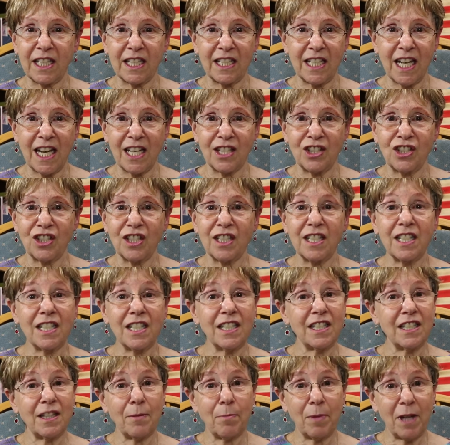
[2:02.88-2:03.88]
attention
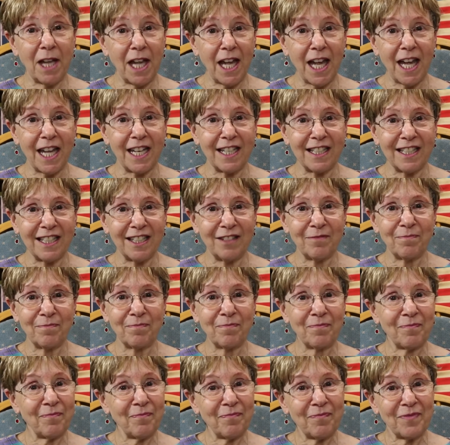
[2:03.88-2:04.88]
is the blonde.
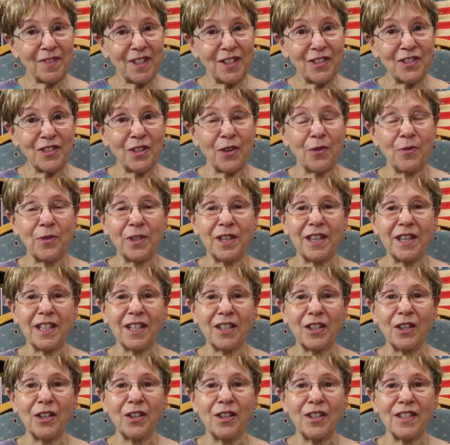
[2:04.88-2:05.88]
So with the
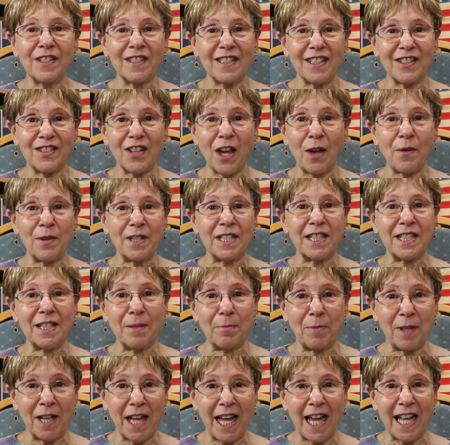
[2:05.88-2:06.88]
girls, it's always the
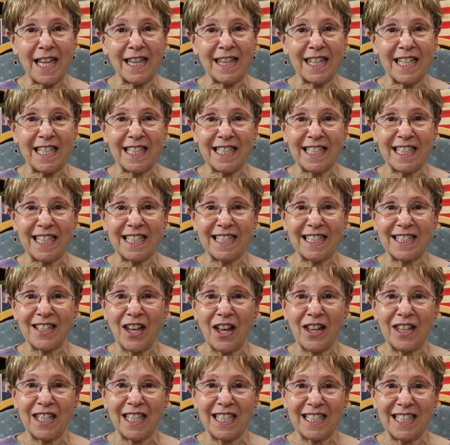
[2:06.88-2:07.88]
blonde that gets
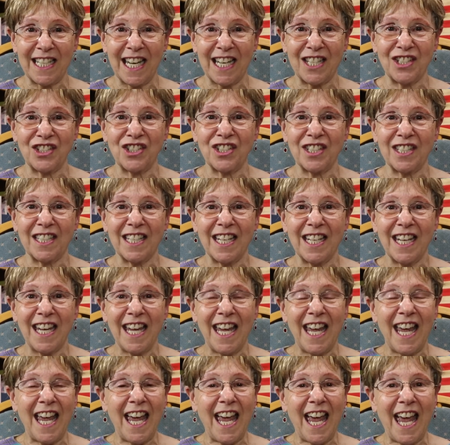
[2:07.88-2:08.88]
all the attention.
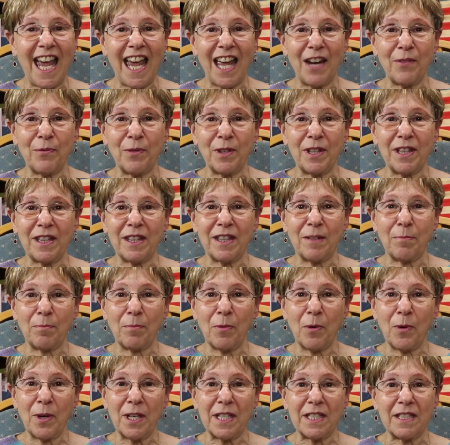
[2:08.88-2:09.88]
And with the
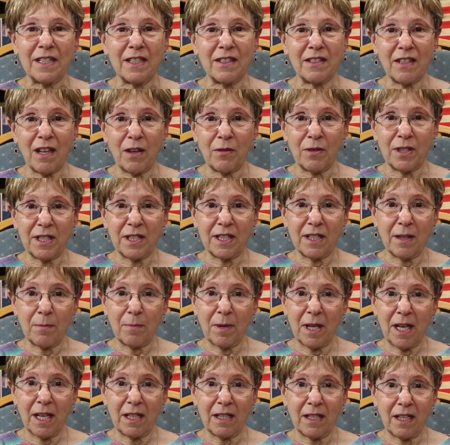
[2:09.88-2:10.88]
boys, it's always the
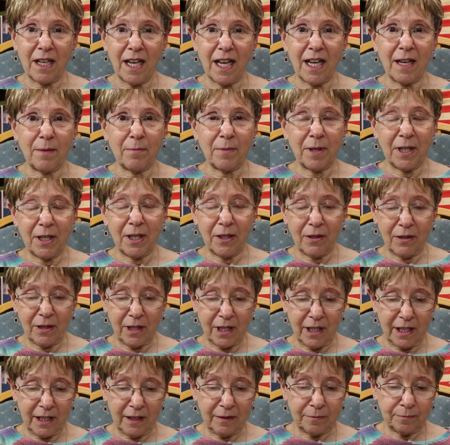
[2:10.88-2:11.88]
bad guy,
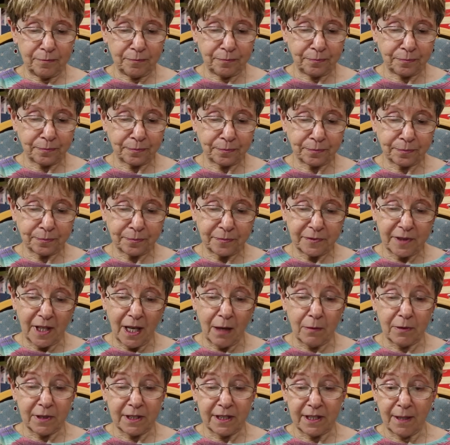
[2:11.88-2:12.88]
apparently.
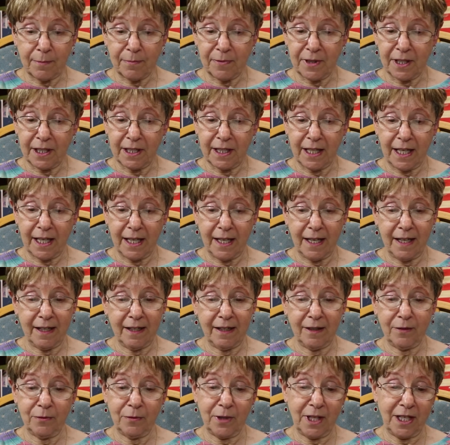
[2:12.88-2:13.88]
That was something that
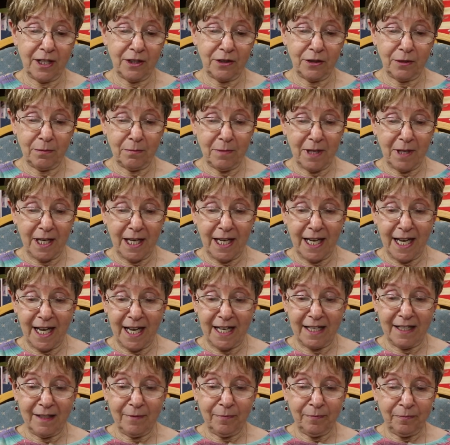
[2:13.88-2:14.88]
ran through my
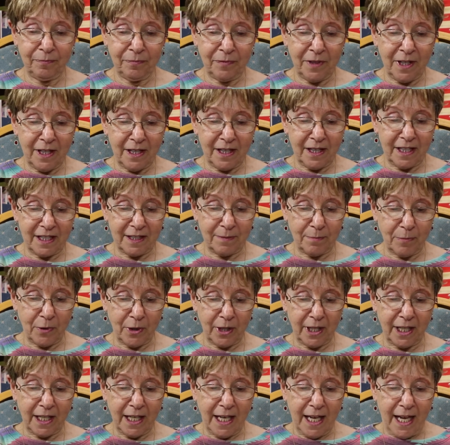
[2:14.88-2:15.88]
head this
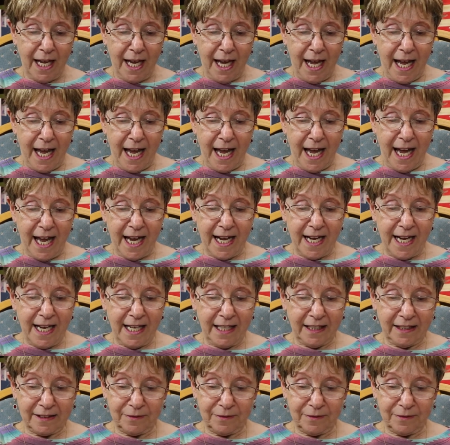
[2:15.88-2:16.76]
morning. And